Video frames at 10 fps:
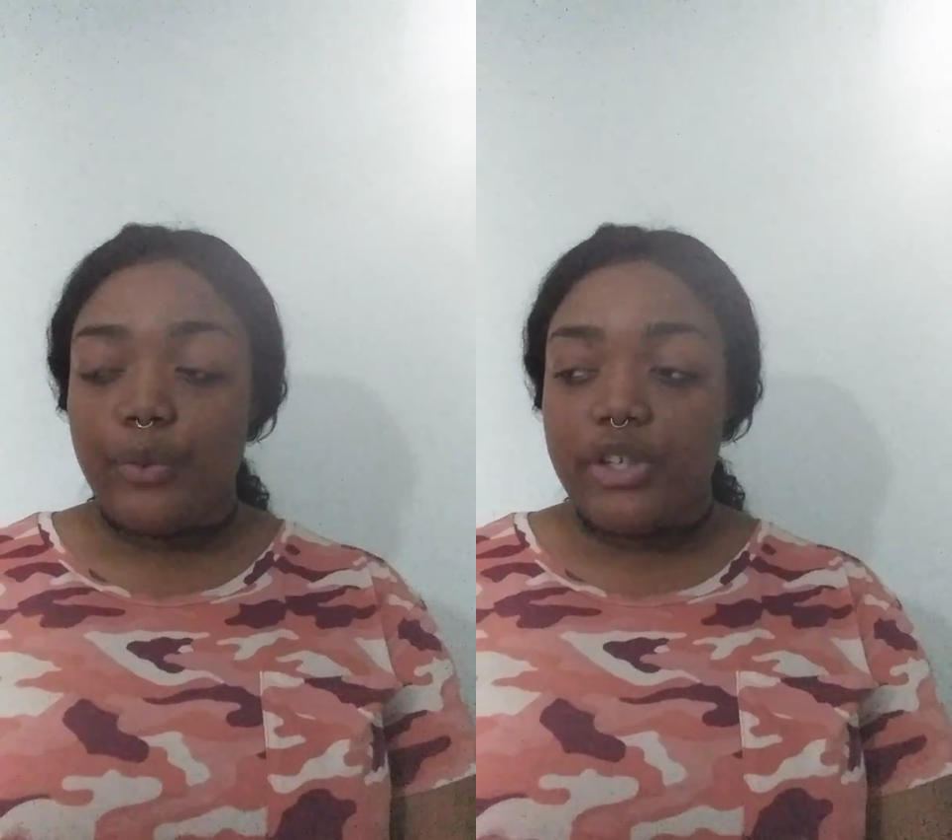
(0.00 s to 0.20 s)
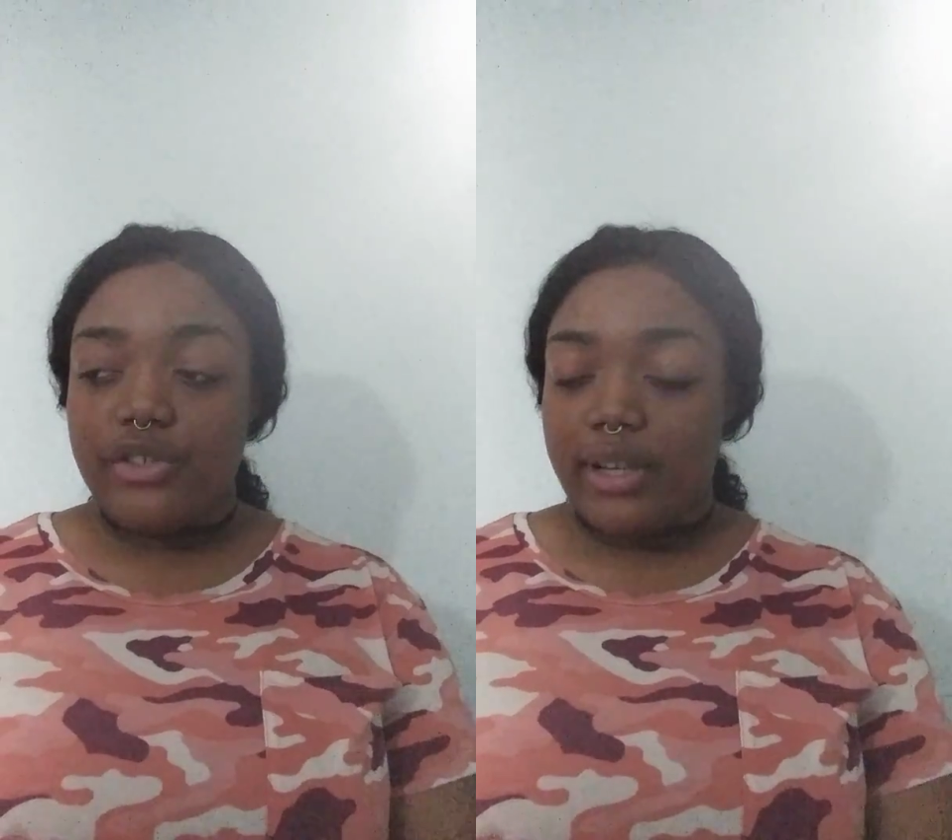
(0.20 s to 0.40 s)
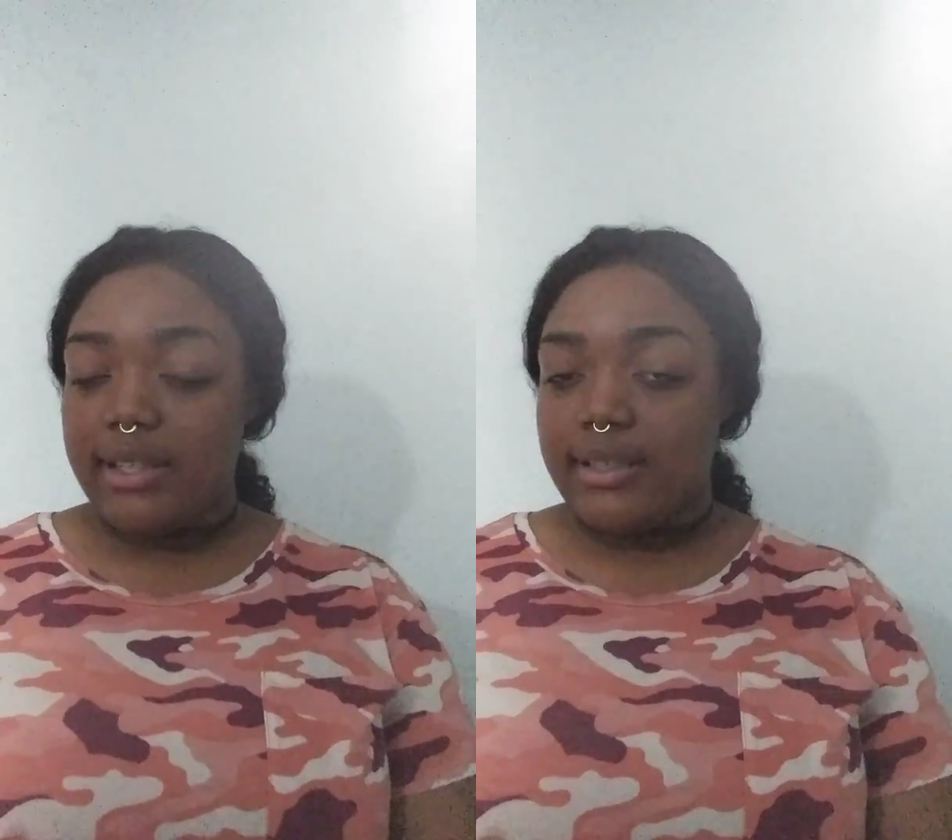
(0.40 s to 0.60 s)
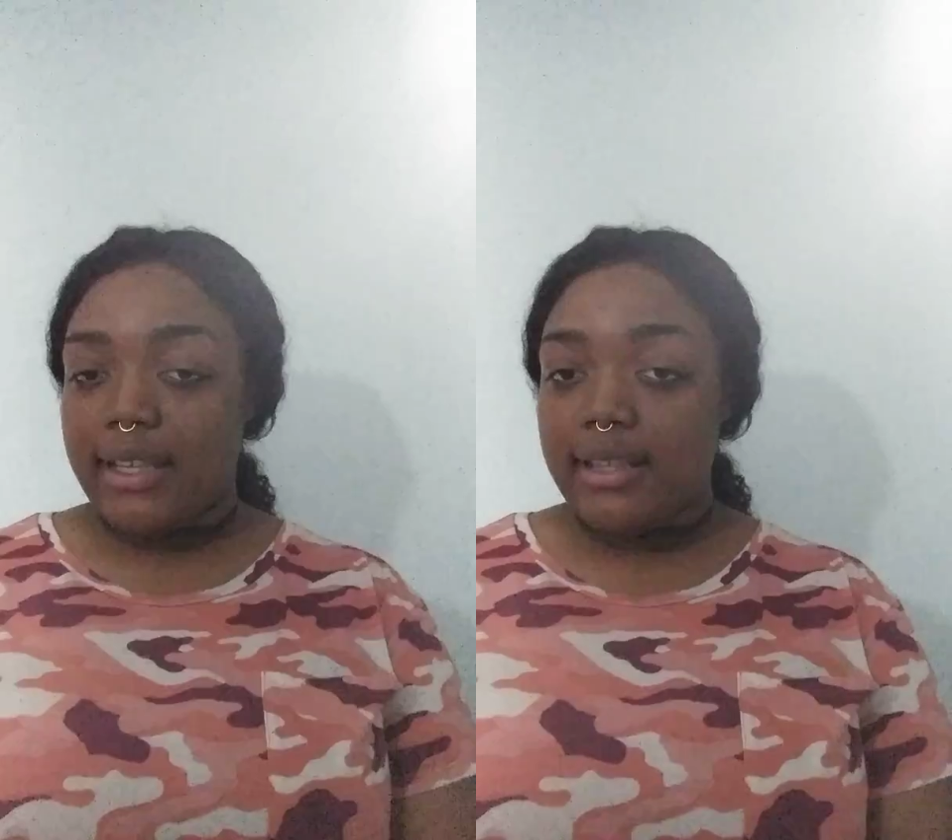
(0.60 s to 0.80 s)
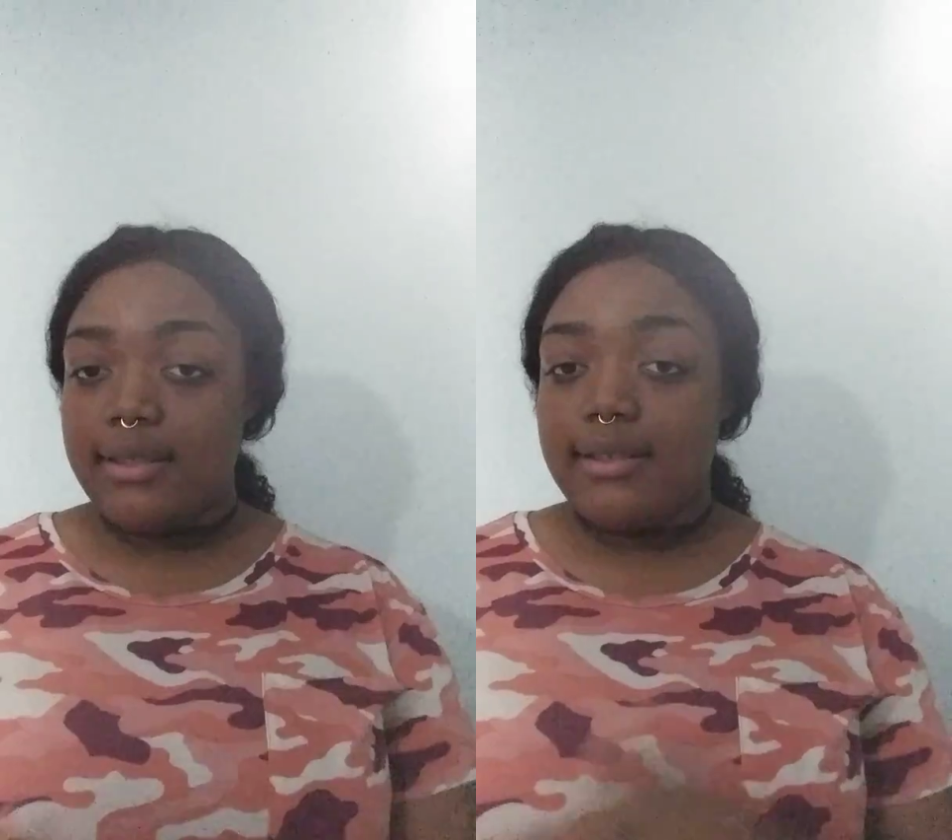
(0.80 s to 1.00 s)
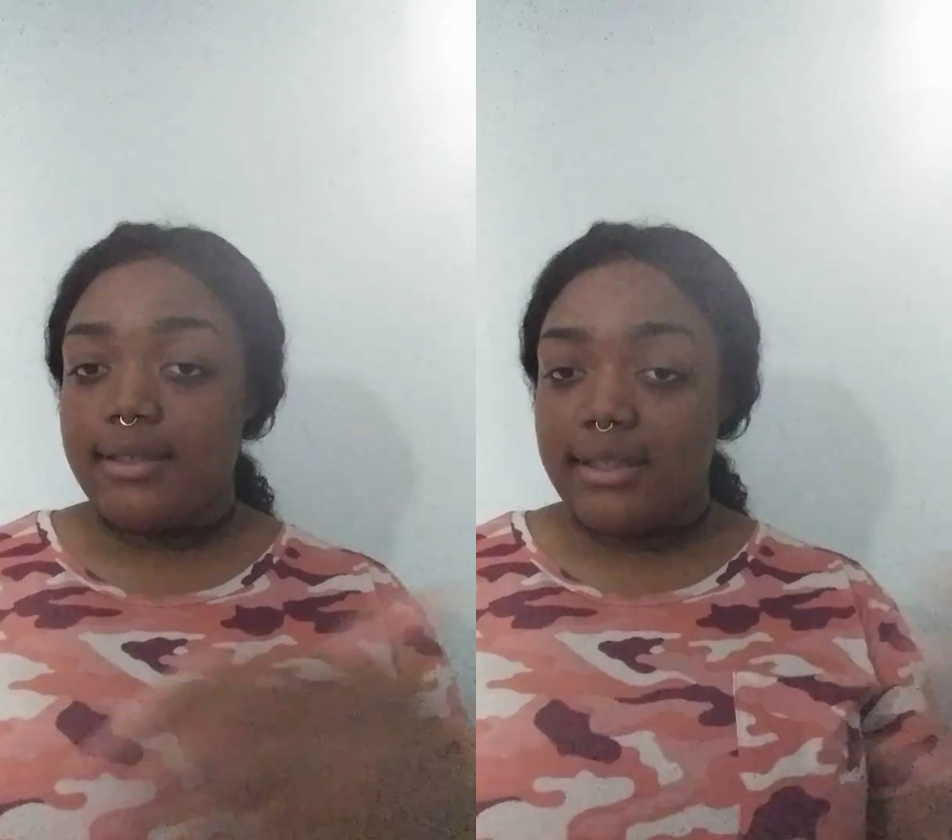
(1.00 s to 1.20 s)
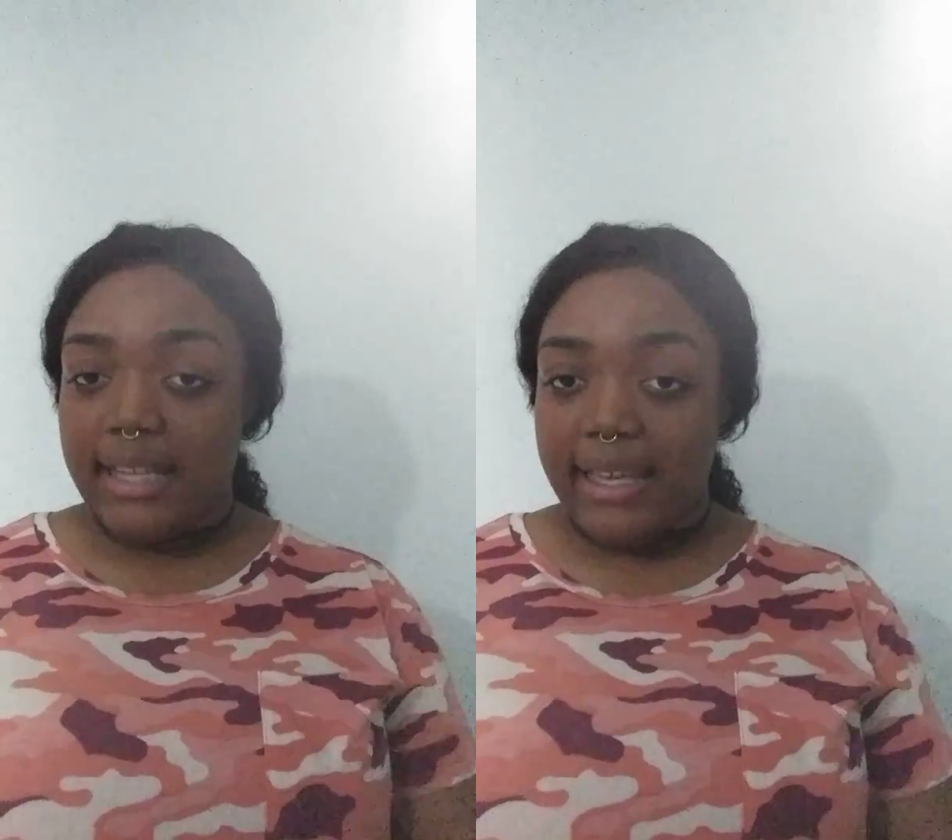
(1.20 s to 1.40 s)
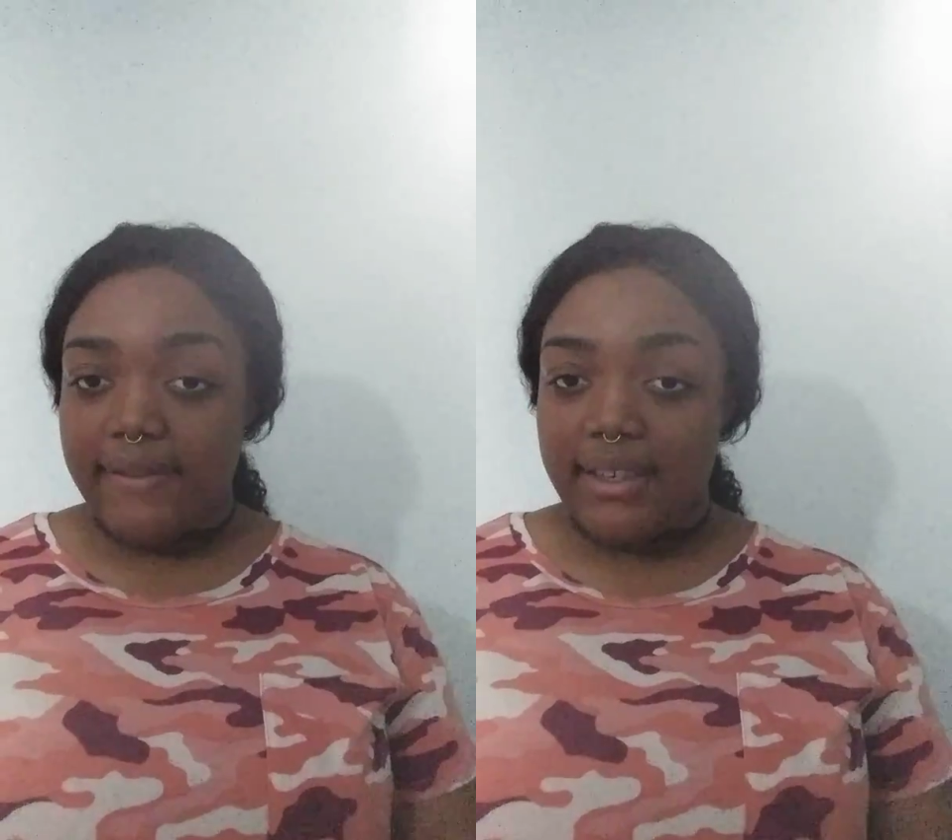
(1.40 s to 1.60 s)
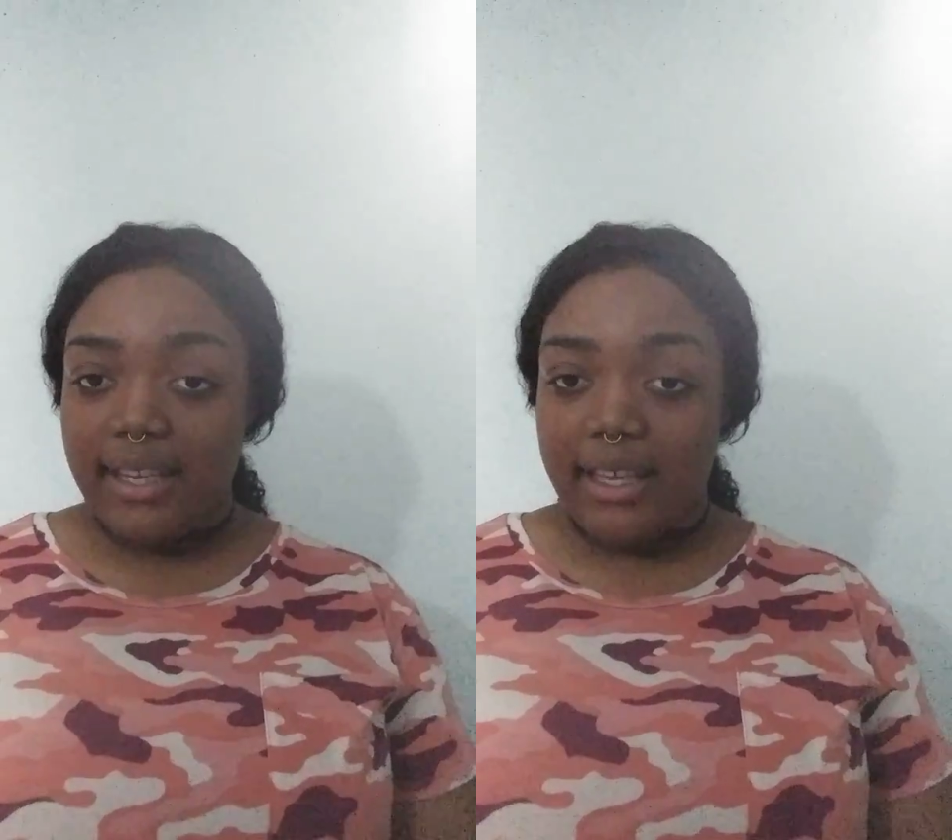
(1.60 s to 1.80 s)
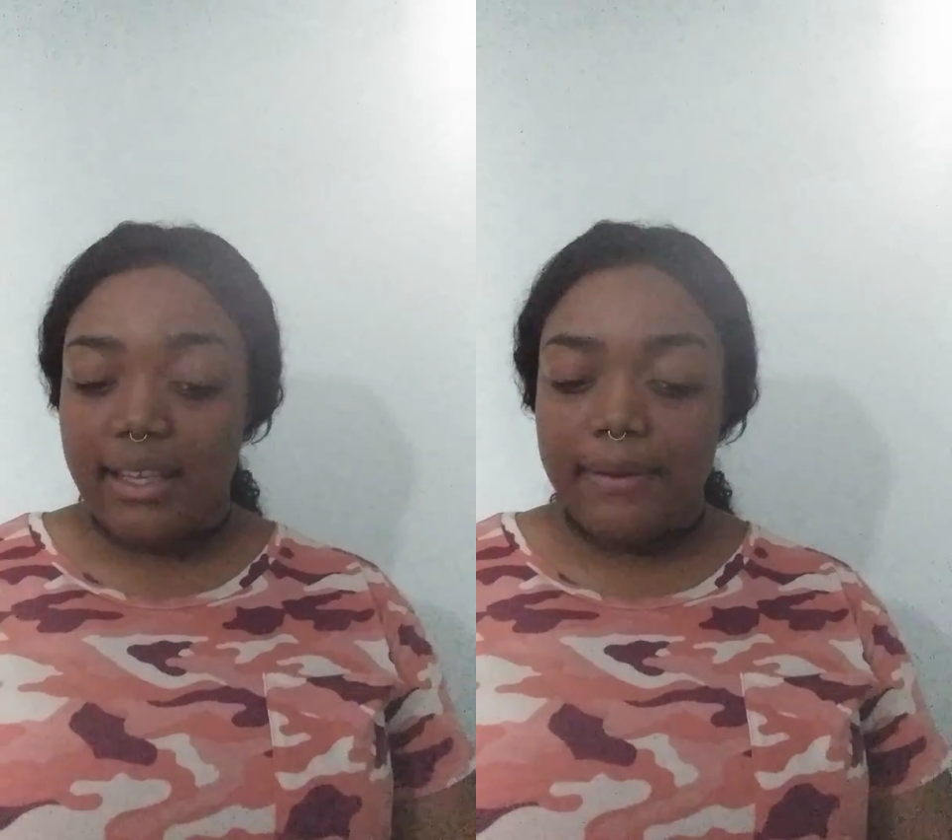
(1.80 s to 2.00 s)
which translates to Day of the
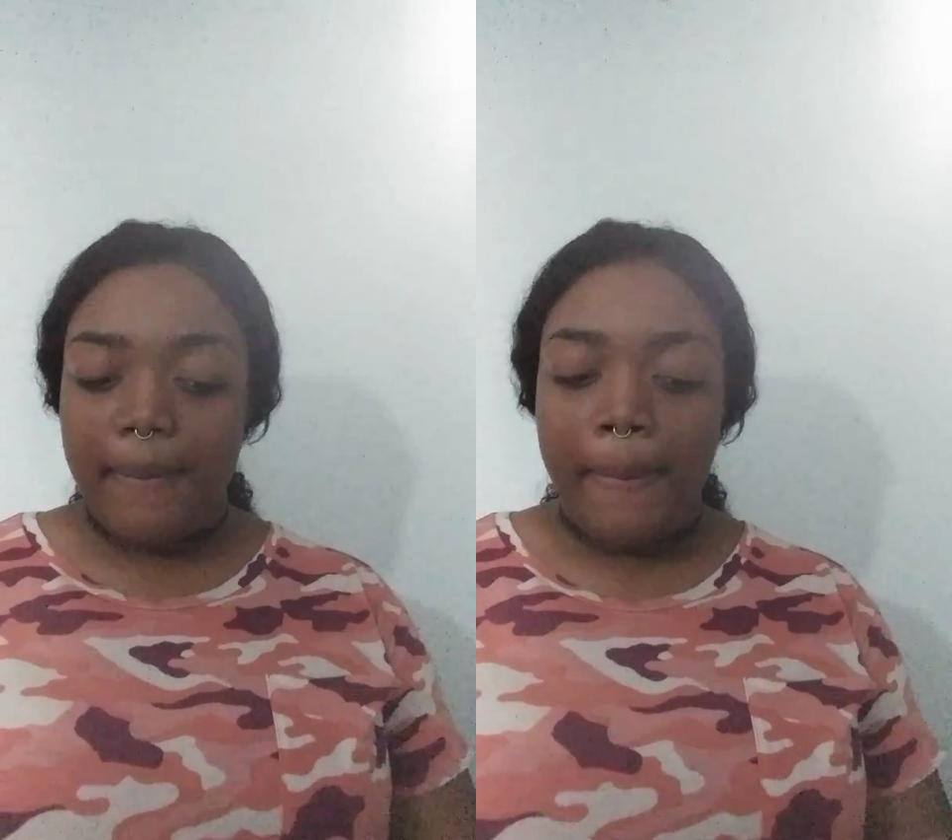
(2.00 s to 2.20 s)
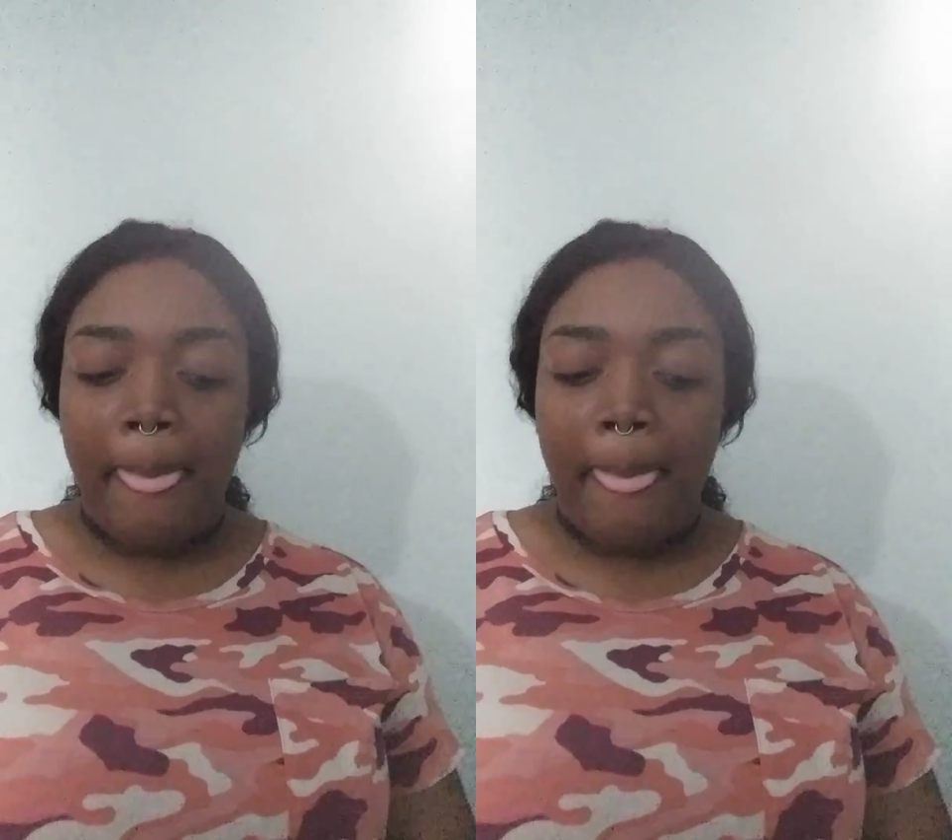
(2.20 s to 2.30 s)
Dead.